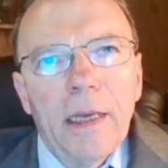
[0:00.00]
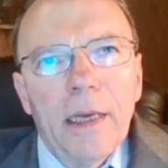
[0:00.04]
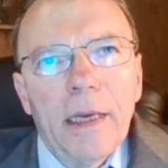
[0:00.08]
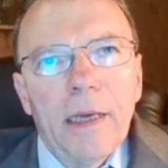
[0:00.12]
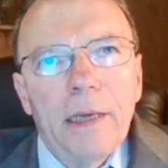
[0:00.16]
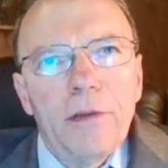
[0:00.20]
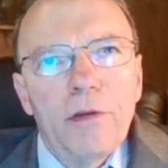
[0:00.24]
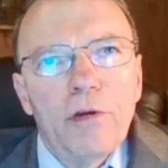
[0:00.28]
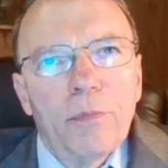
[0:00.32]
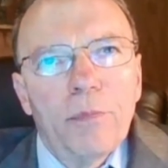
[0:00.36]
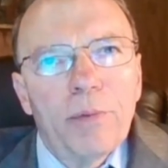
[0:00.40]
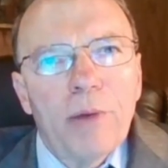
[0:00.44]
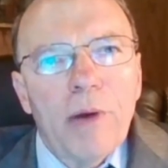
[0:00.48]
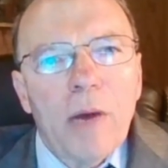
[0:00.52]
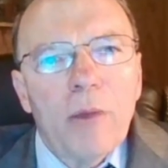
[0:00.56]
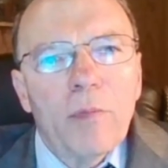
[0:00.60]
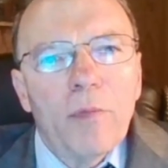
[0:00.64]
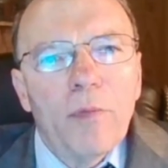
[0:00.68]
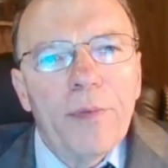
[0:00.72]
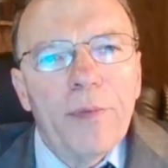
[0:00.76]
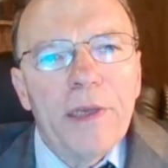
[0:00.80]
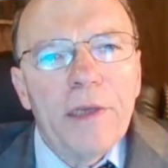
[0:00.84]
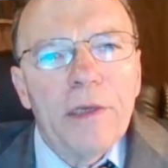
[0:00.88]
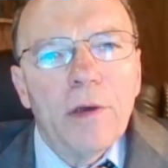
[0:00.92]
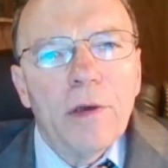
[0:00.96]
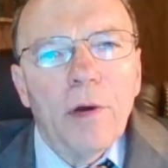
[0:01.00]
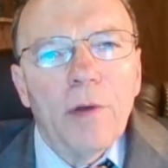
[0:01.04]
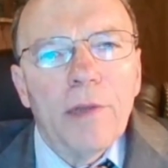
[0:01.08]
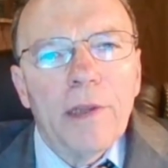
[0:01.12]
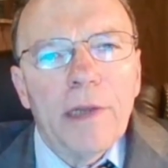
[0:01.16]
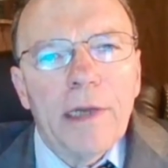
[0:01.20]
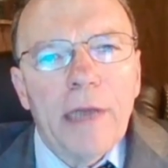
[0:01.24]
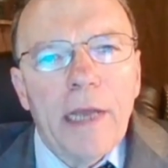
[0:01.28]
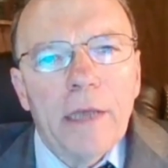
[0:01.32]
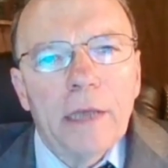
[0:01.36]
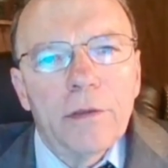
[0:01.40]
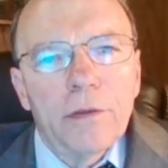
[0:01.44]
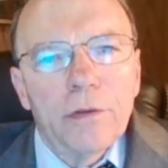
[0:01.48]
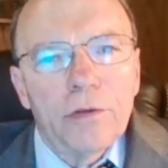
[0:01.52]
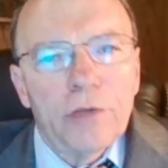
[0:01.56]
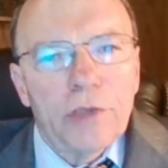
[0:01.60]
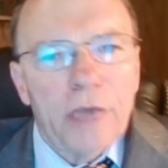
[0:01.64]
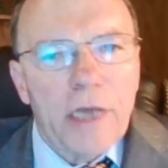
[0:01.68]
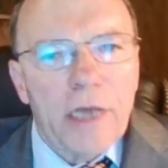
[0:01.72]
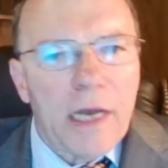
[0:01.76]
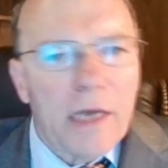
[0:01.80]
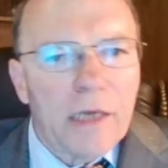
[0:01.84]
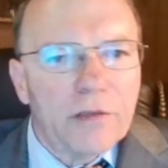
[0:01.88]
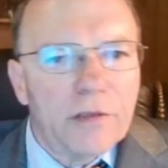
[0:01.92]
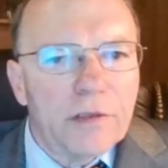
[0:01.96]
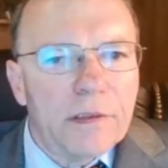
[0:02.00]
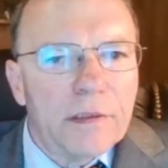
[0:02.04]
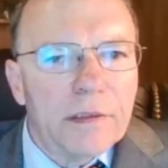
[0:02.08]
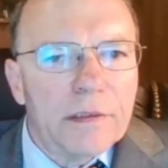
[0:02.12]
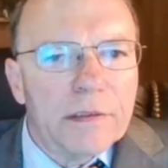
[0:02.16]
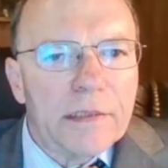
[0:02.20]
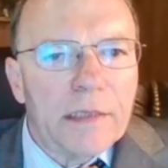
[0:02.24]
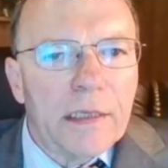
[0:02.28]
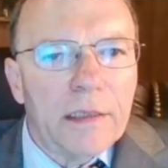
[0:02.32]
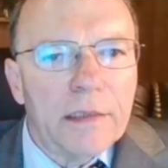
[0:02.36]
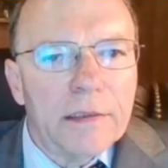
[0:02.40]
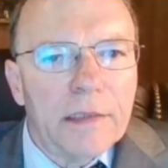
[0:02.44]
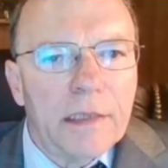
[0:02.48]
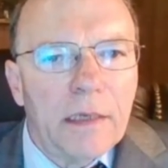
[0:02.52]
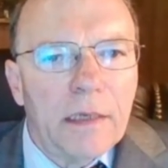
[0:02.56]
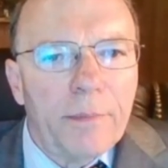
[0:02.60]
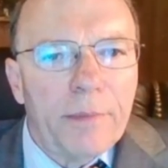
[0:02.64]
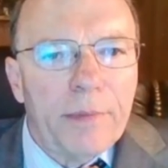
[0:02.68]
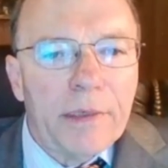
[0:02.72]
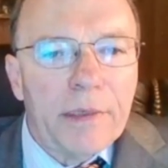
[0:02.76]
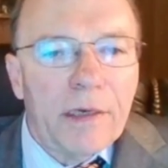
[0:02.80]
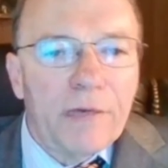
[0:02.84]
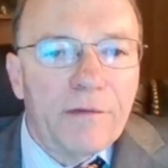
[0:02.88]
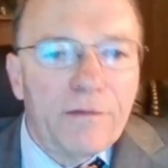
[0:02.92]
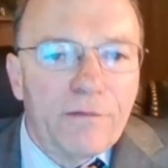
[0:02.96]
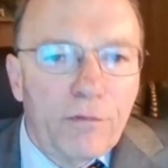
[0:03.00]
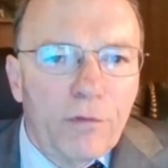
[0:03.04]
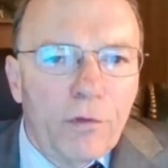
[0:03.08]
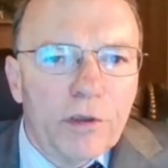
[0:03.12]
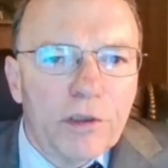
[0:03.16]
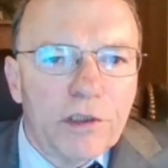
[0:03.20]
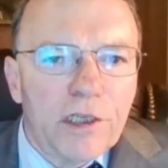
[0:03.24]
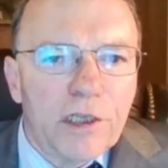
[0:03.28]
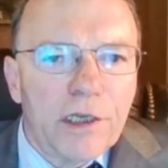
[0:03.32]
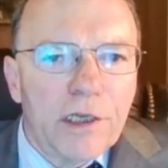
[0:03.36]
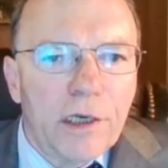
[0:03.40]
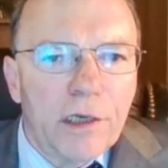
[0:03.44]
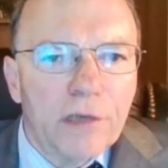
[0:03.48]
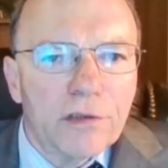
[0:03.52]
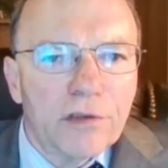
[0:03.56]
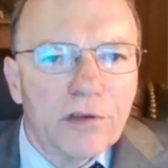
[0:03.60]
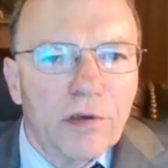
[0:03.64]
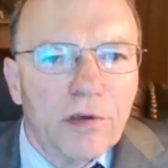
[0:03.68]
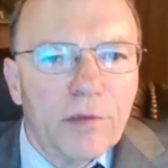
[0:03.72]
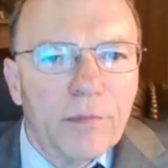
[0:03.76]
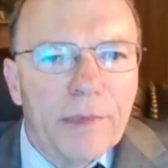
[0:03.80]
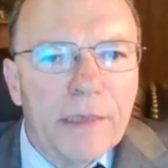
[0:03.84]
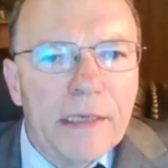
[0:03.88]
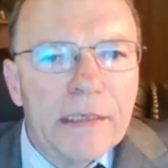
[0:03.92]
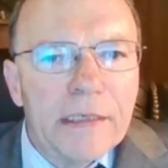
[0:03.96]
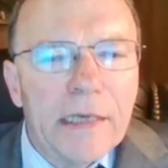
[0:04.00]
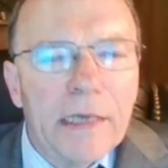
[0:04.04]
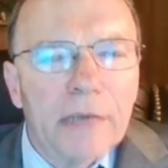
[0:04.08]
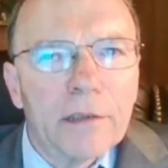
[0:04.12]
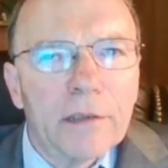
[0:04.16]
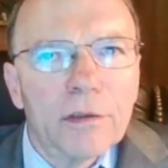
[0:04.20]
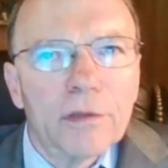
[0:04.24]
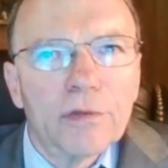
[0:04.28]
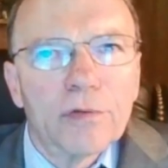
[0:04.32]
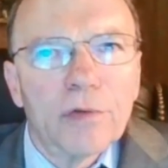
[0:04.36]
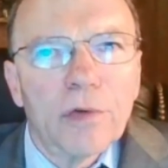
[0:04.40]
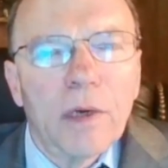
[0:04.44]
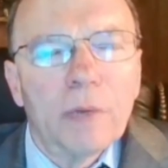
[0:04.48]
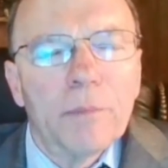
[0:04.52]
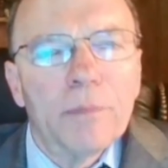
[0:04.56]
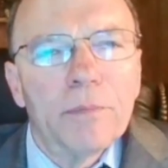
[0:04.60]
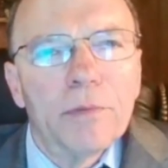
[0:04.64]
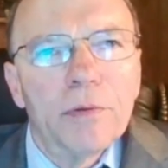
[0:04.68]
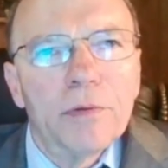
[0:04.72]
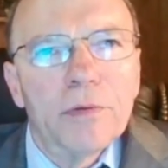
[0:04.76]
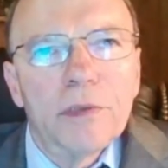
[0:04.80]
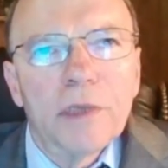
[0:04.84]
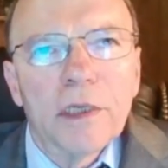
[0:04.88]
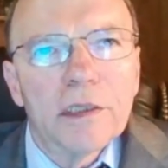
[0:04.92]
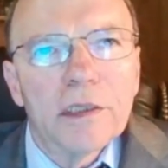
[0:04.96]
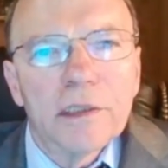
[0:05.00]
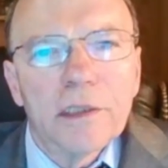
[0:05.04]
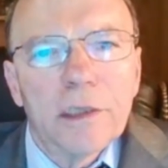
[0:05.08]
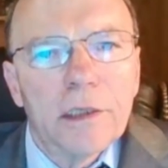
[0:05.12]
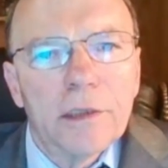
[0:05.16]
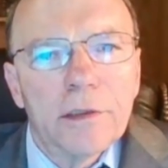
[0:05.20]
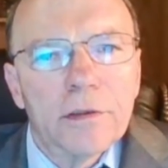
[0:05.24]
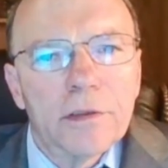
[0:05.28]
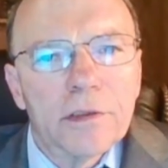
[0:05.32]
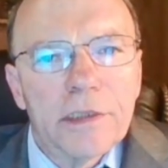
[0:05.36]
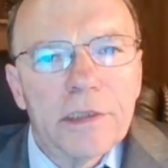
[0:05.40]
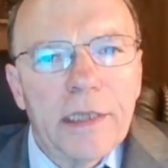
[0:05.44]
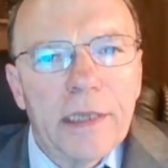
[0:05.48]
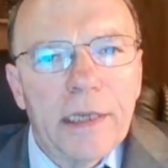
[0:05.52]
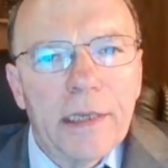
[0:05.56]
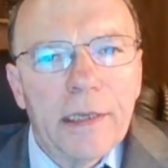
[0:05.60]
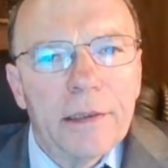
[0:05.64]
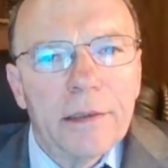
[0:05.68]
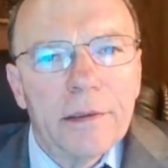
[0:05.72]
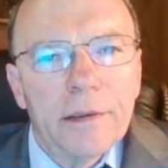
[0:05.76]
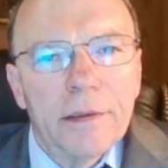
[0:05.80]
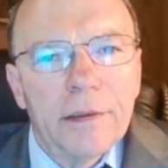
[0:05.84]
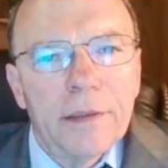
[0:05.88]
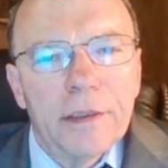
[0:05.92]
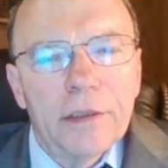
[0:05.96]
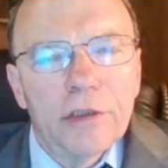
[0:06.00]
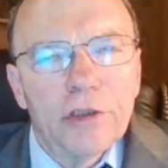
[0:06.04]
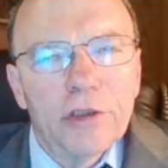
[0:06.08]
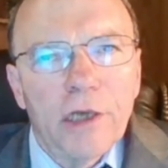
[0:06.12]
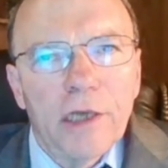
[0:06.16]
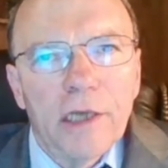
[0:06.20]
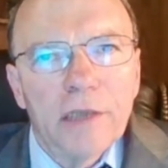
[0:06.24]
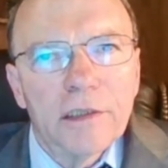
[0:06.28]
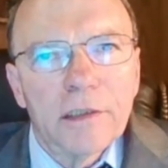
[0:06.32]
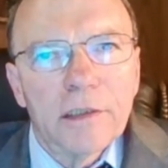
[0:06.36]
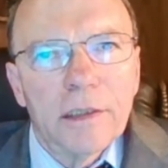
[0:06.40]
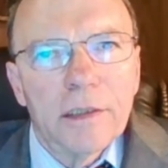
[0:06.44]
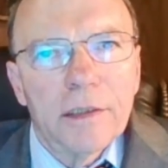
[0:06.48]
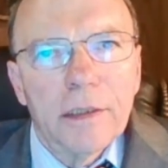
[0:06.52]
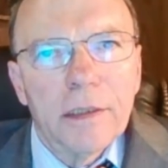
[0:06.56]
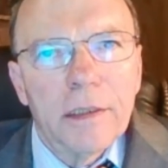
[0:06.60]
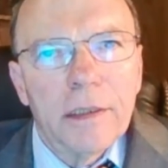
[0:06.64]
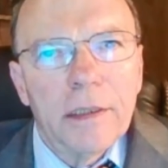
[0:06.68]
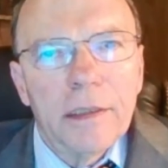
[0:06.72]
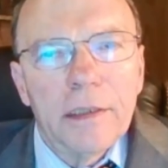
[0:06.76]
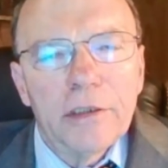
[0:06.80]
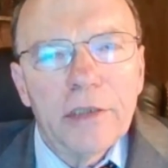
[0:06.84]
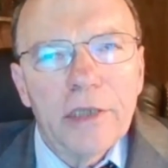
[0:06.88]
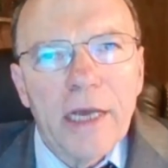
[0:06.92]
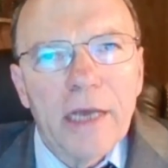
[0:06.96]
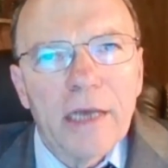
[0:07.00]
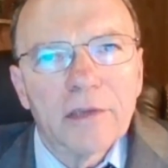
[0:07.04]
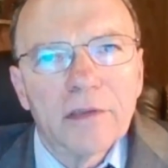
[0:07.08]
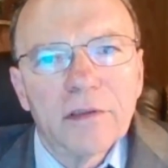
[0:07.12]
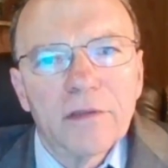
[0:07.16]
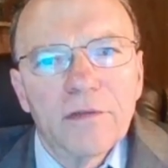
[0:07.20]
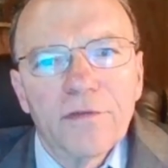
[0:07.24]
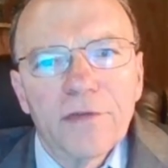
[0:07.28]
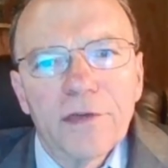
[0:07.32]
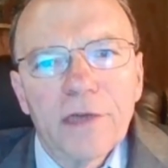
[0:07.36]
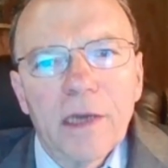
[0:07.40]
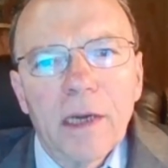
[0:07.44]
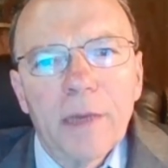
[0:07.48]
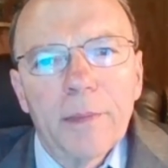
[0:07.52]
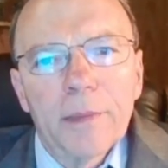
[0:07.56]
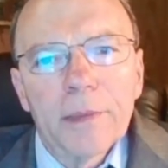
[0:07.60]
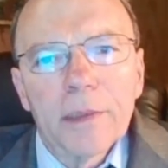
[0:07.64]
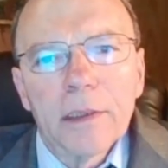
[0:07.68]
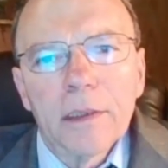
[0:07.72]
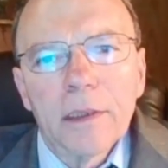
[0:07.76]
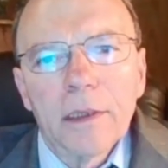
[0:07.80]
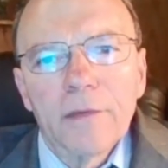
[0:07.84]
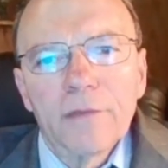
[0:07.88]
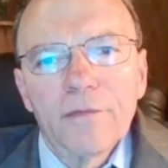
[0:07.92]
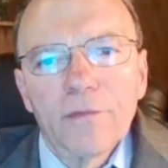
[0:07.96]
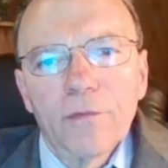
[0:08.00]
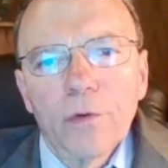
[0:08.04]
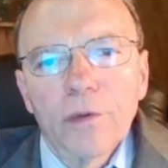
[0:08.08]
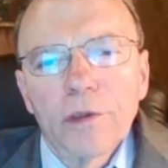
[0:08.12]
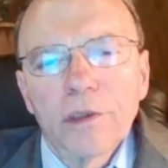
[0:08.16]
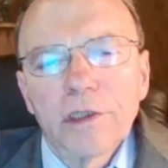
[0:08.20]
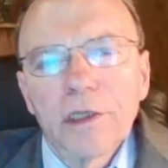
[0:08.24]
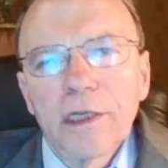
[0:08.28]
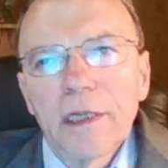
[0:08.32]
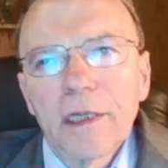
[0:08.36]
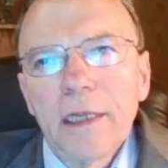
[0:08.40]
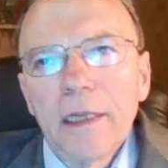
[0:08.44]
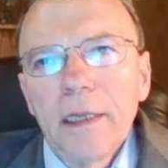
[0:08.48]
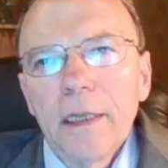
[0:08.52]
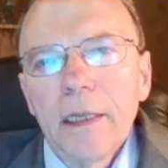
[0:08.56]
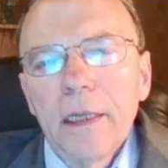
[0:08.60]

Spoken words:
You probably know that Andrew Jackson is held up, and unfortunately also by Donald Trump, who doesn't understand the Jackson phenomenon, unfortunately.